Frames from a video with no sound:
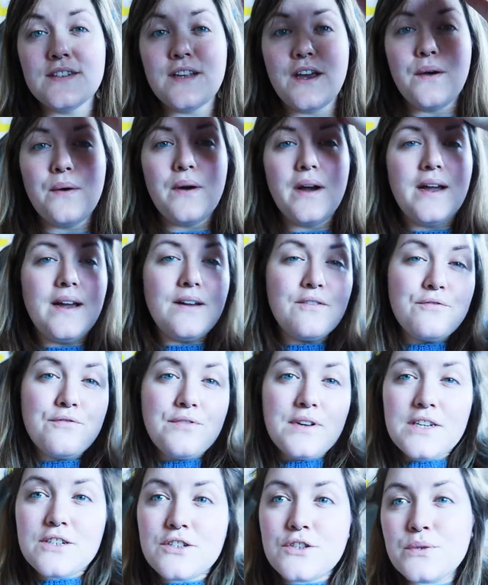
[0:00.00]
So I have
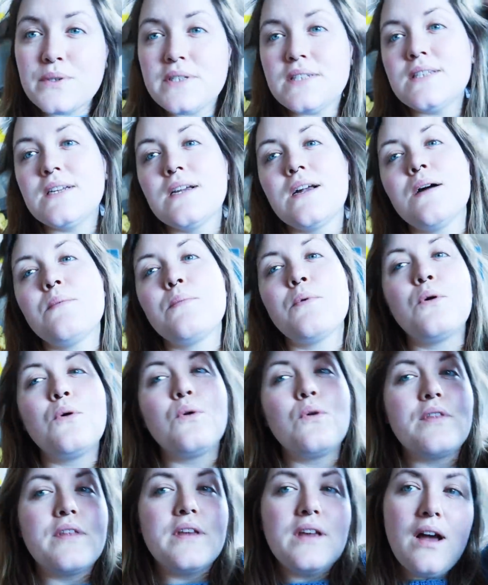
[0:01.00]
finished twisting up
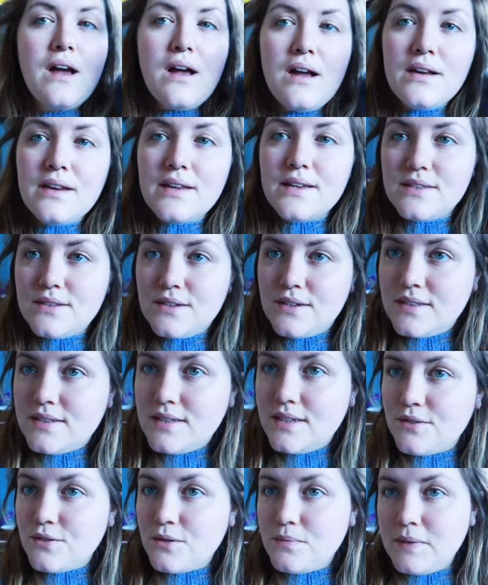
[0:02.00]
all the yarn. As you can
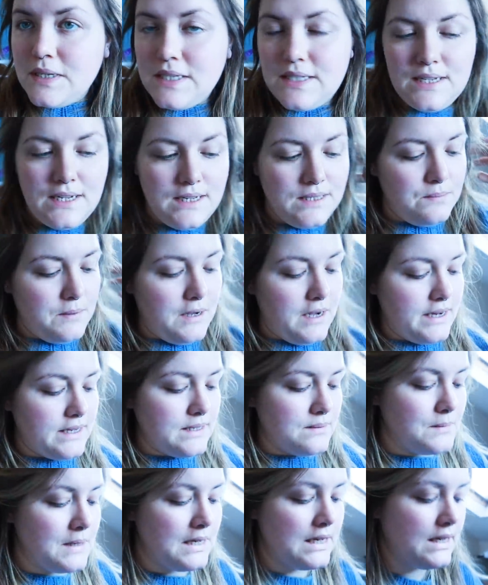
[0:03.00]
see, I've got mini skeins
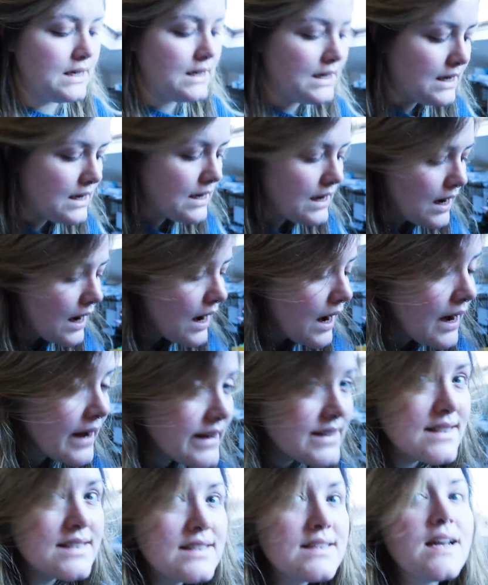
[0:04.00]
behind me.
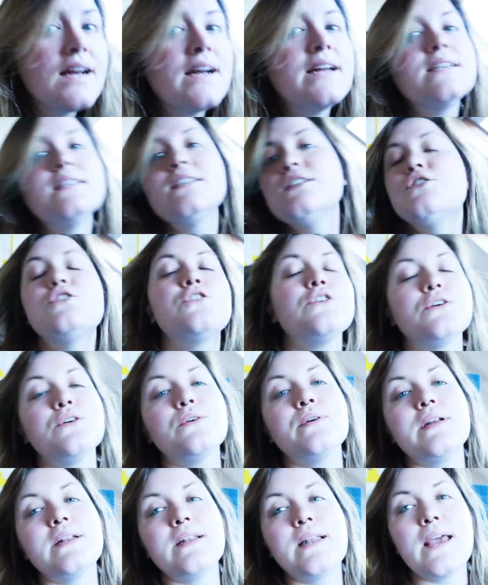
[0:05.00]
I decided
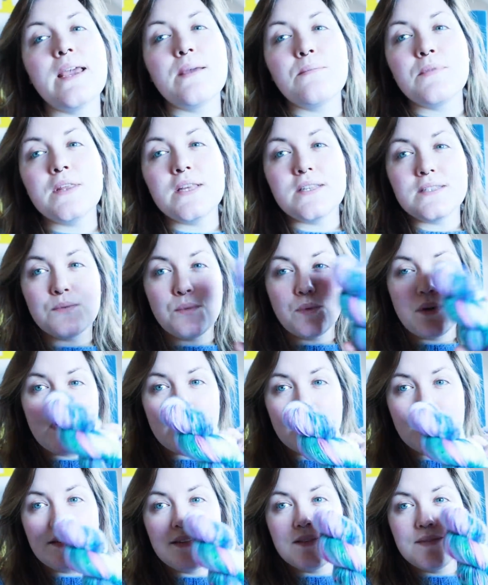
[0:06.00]
to name this
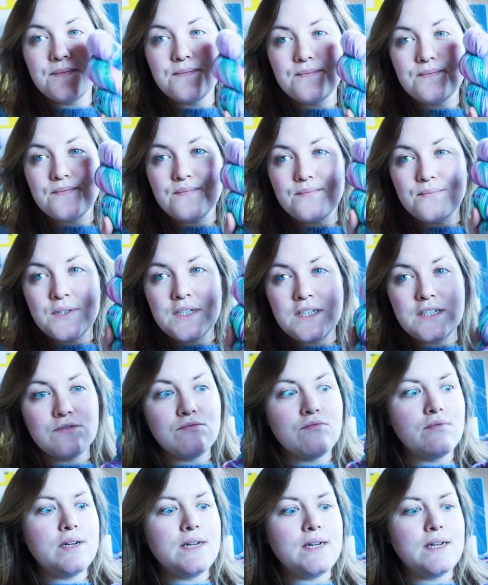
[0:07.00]
one, which is
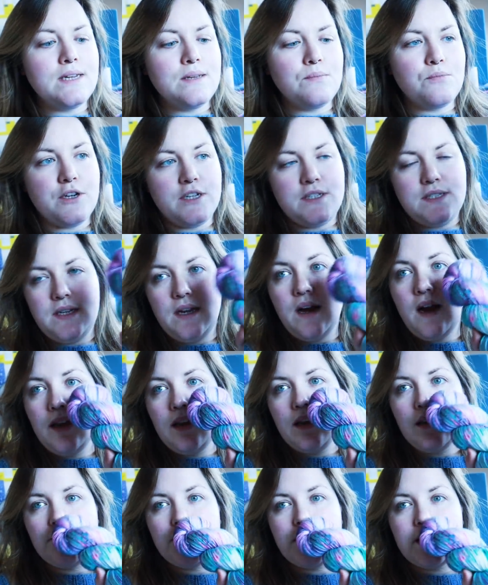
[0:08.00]
really pretty. I
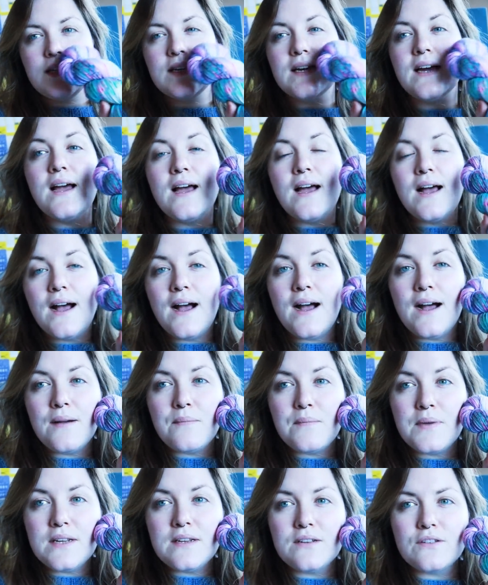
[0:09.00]
love it.
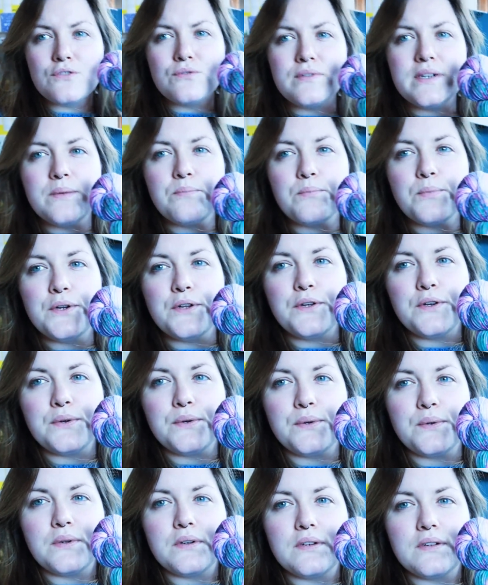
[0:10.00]
It looks really
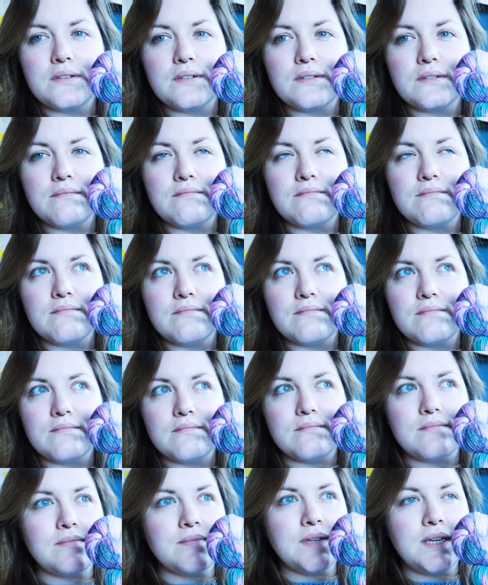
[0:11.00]
blue.
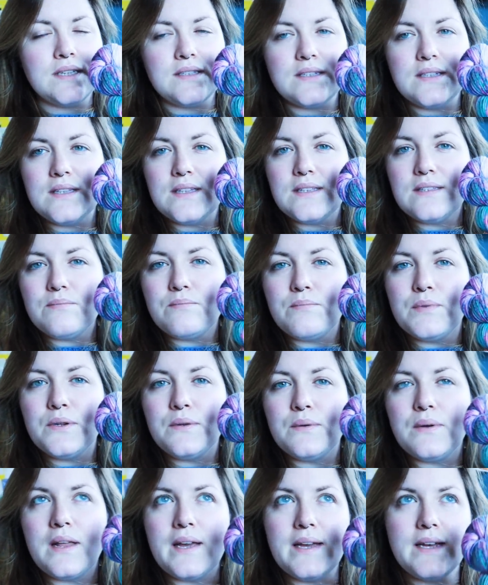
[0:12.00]
I'm guessing there's a
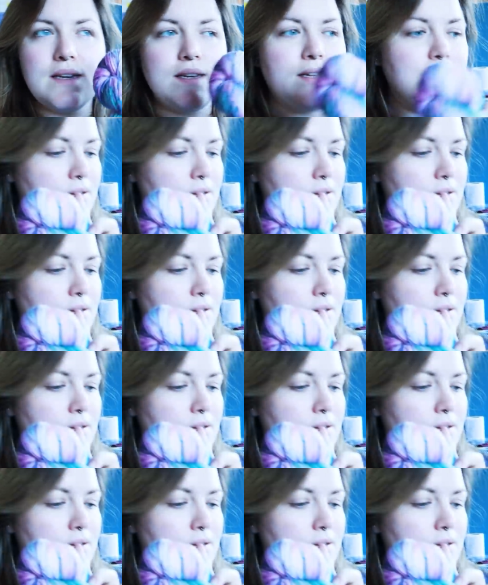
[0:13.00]
blue light in